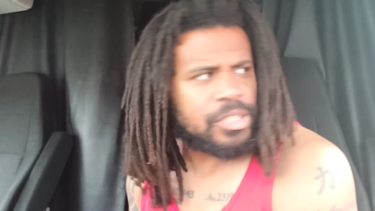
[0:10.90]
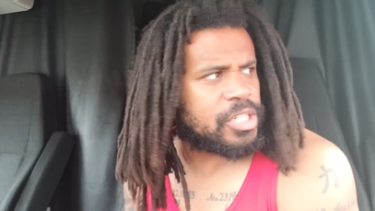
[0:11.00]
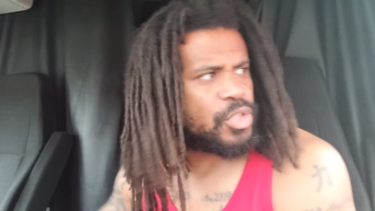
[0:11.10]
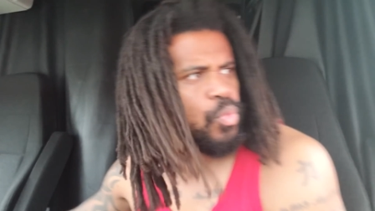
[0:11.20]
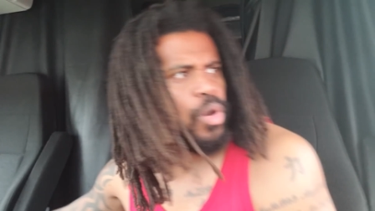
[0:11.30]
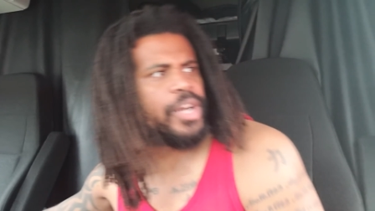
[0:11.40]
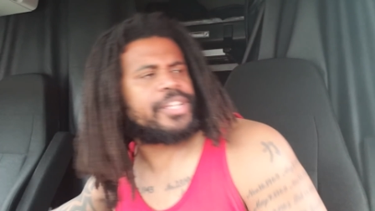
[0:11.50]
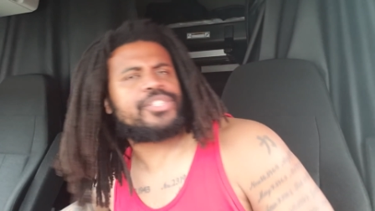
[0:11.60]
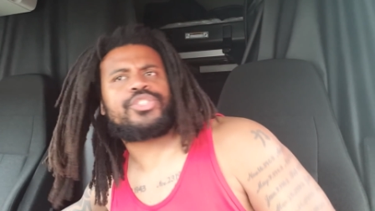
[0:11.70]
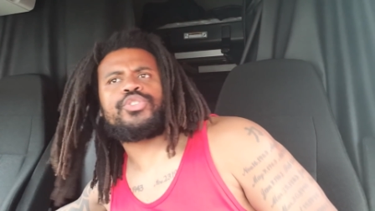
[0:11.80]
just
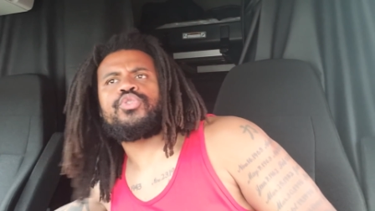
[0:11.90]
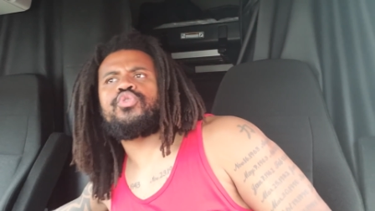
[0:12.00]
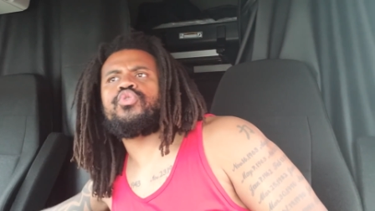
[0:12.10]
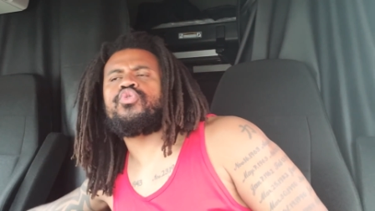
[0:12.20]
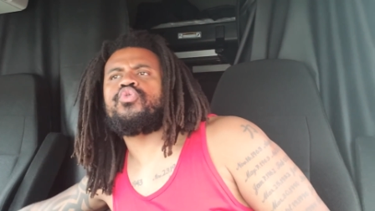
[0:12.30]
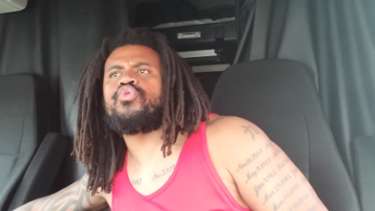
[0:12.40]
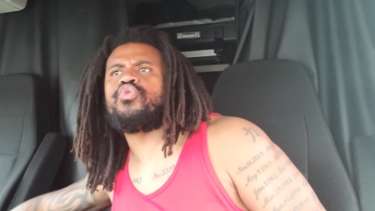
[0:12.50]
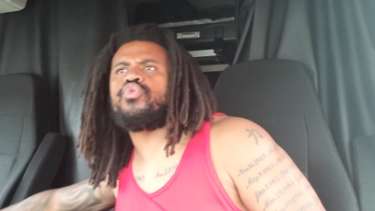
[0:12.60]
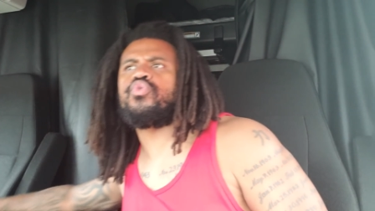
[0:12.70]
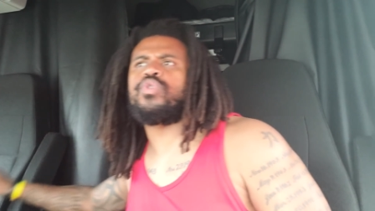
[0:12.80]
wanted
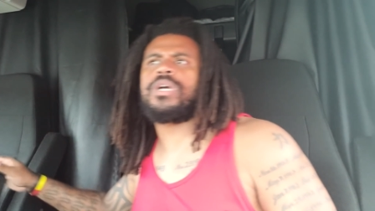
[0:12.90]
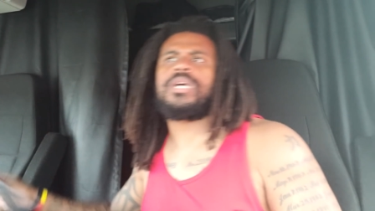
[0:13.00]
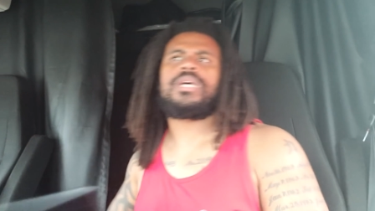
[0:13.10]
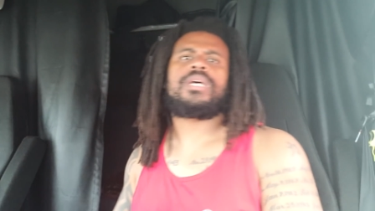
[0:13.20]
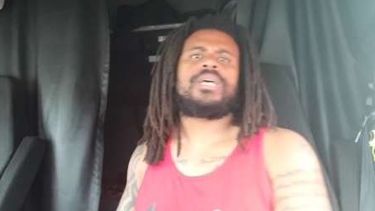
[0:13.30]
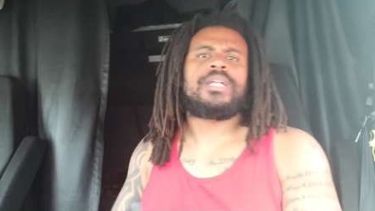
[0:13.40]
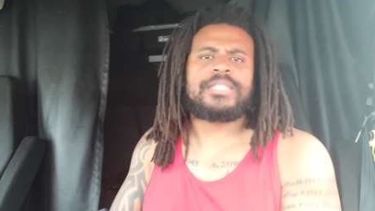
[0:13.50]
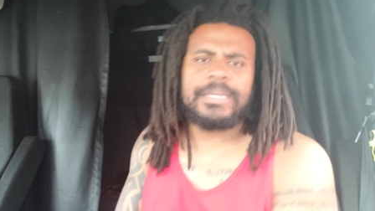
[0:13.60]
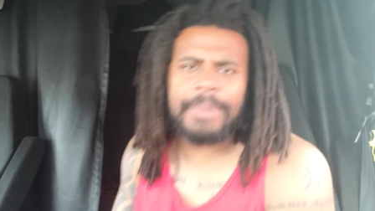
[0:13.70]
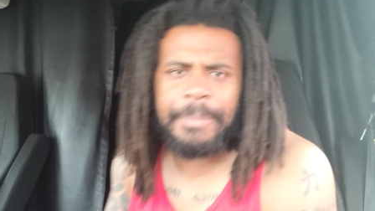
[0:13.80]
to
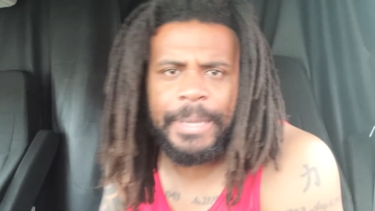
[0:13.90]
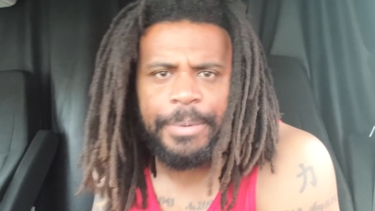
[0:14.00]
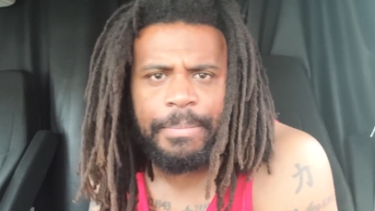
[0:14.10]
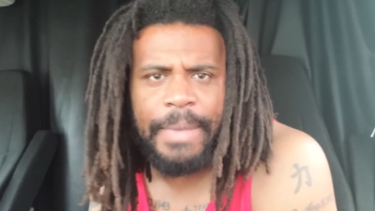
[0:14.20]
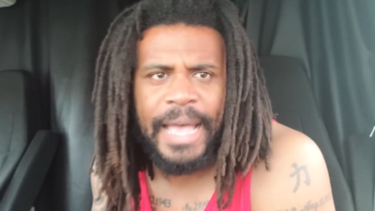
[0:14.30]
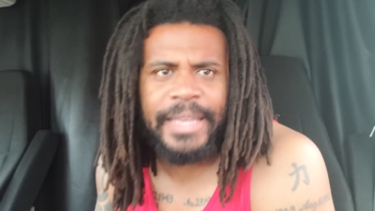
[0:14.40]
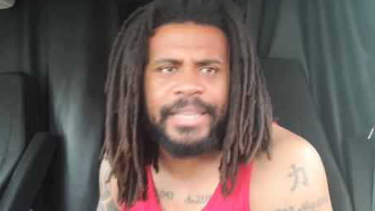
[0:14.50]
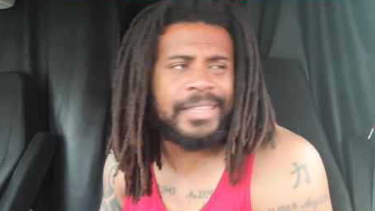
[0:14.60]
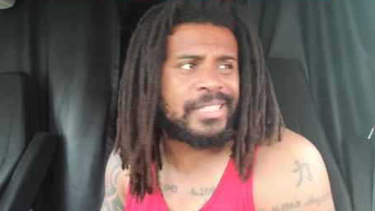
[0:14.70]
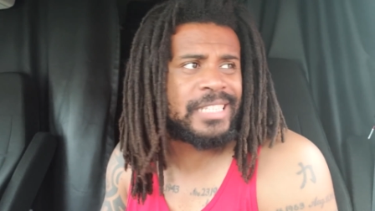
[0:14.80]
tell my people back
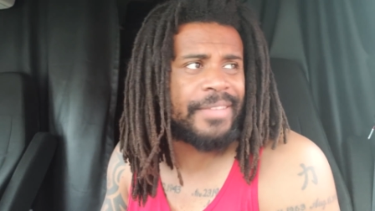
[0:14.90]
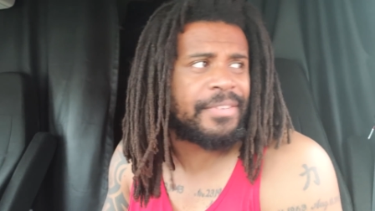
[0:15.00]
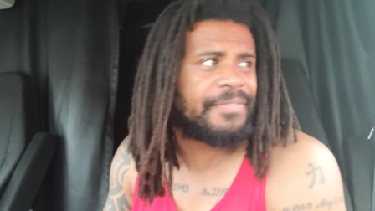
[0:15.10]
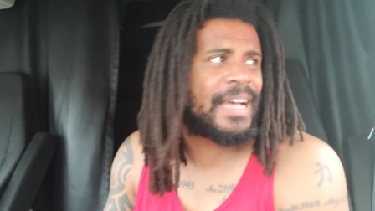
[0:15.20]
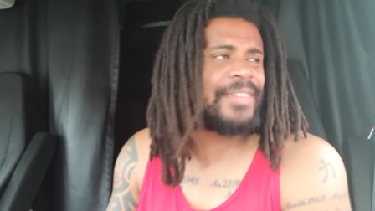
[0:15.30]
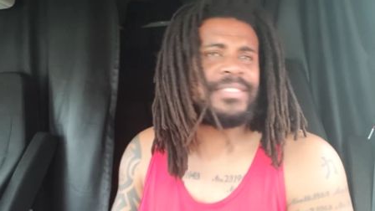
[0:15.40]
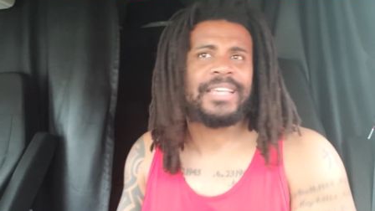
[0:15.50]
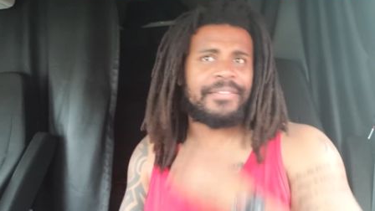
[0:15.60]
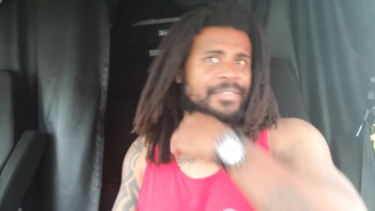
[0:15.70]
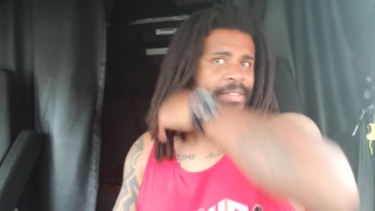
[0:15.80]
in the
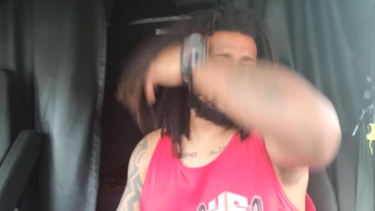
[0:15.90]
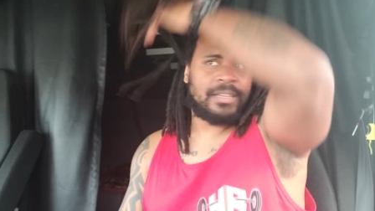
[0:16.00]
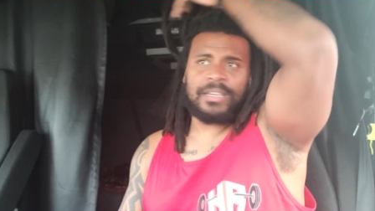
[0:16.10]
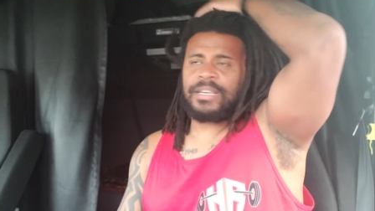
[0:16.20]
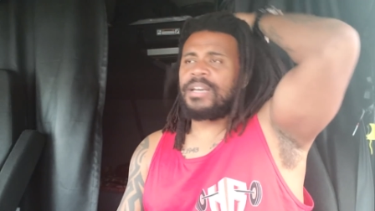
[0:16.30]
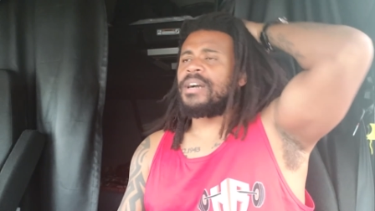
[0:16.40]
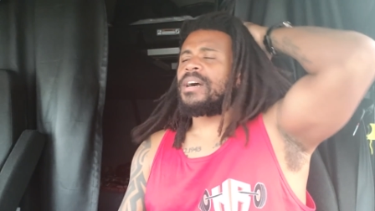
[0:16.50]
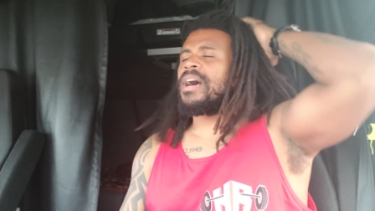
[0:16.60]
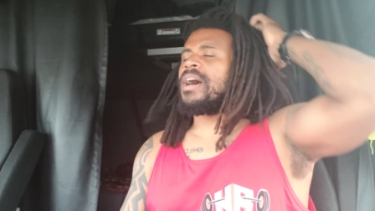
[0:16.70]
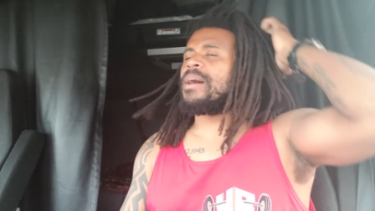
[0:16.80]

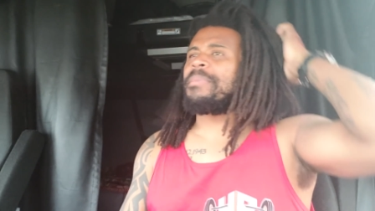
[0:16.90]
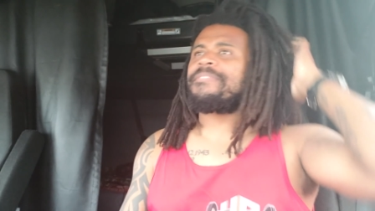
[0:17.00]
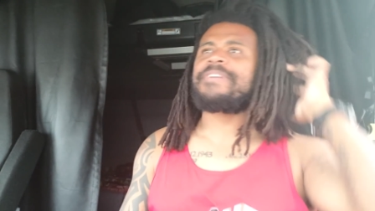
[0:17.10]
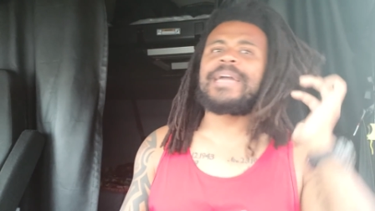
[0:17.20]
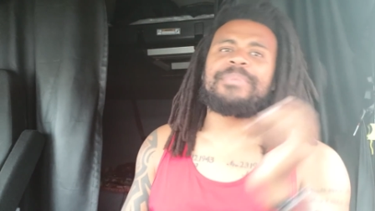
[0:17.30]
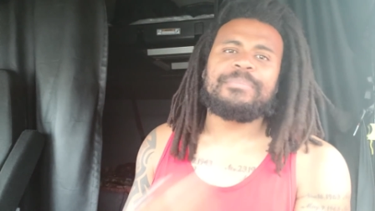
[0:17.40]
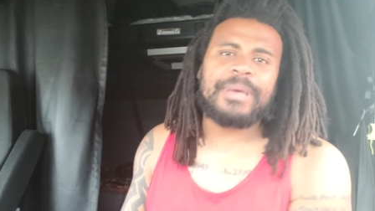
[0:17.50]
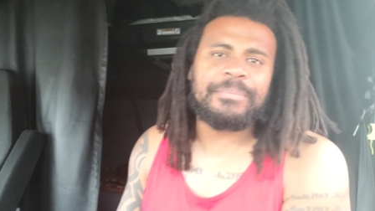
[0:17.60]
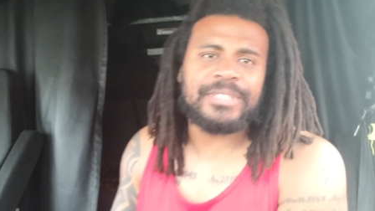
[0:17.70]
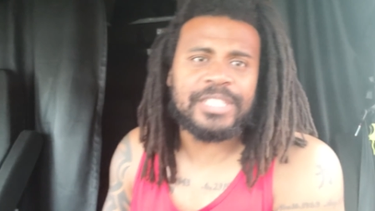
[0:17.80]
757, uh, my family
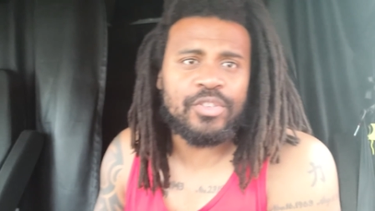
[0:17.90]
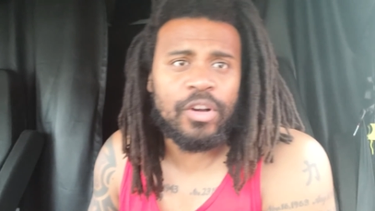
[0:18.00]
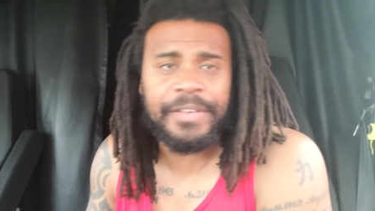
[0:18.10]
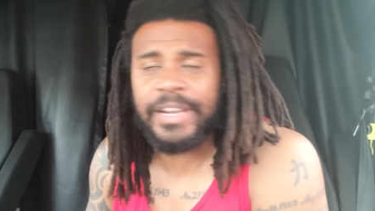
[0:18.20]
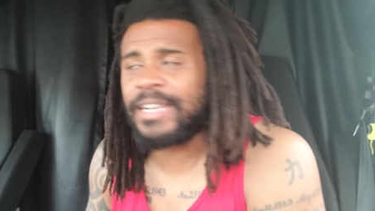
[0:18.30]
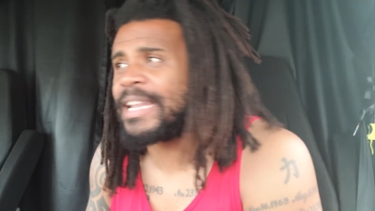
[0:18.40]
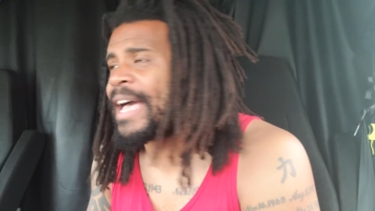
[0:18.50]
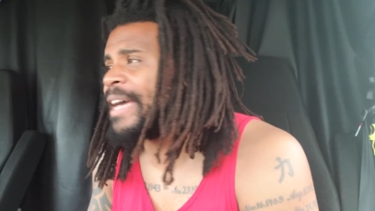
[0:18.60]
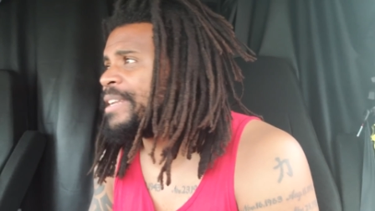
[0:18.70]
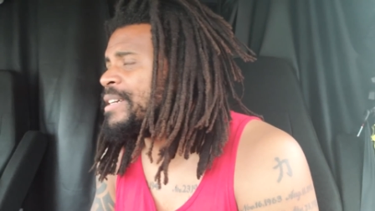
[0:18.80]
members in North
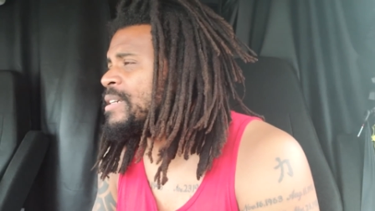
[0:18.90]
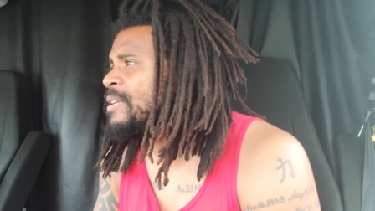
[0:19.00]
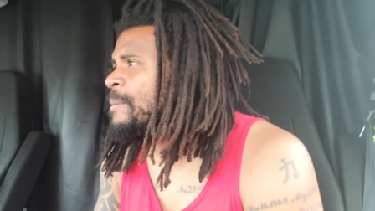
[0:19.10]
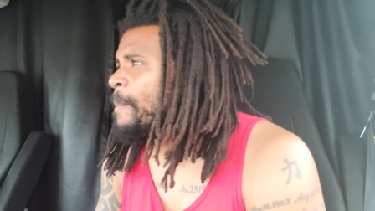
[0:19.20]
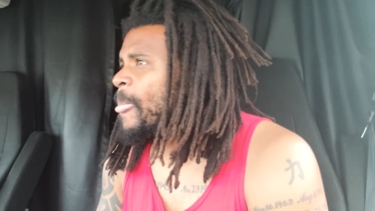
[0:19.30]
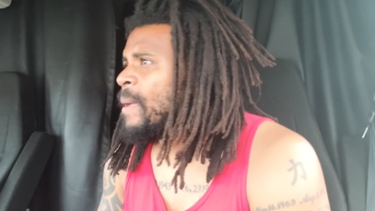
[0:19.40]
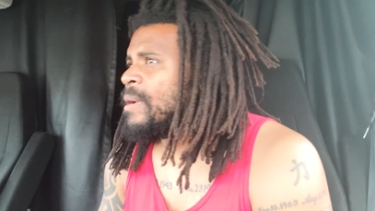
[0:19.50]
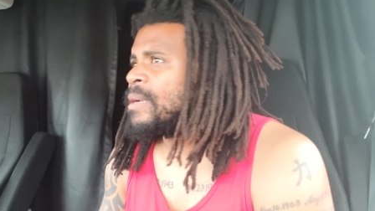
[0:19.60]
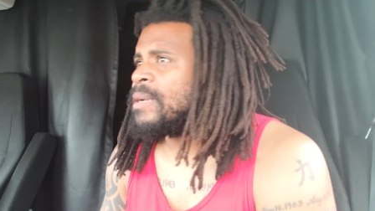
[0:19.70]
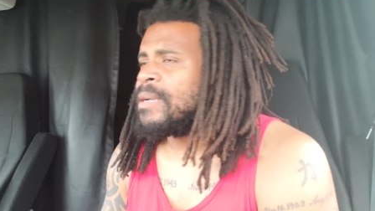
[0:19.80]
Carolina,
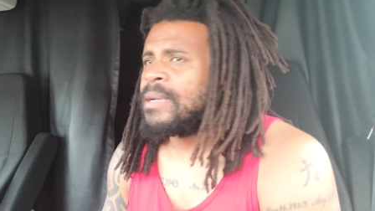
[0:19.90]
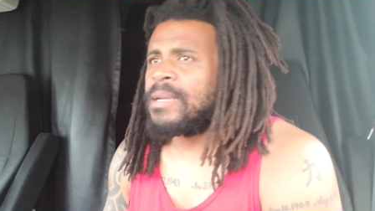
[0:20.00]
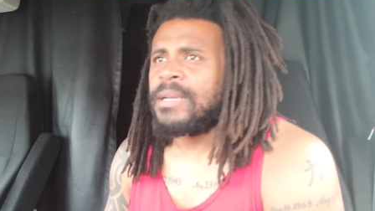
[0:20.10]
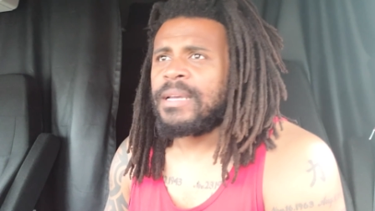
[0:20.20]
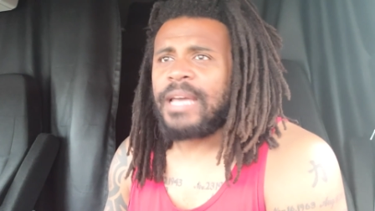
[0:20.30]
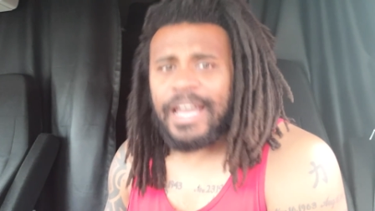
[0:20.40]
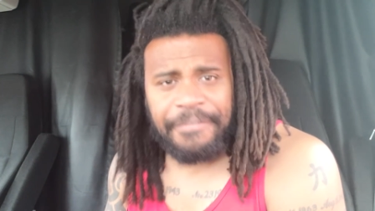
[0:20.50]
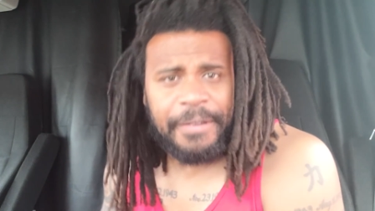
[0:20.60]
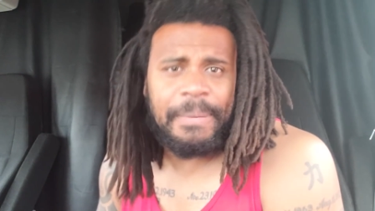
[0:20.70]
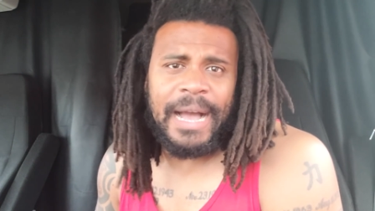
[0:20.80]

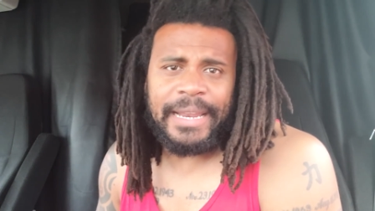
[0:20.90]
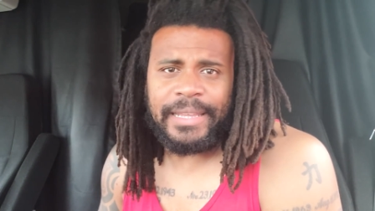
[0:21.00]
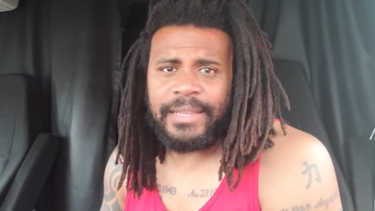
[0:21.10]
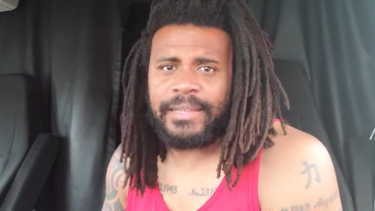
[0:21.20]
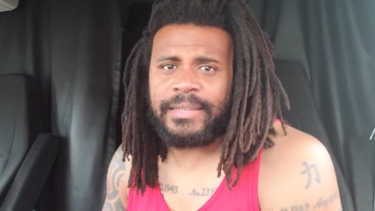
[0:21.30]
everybody.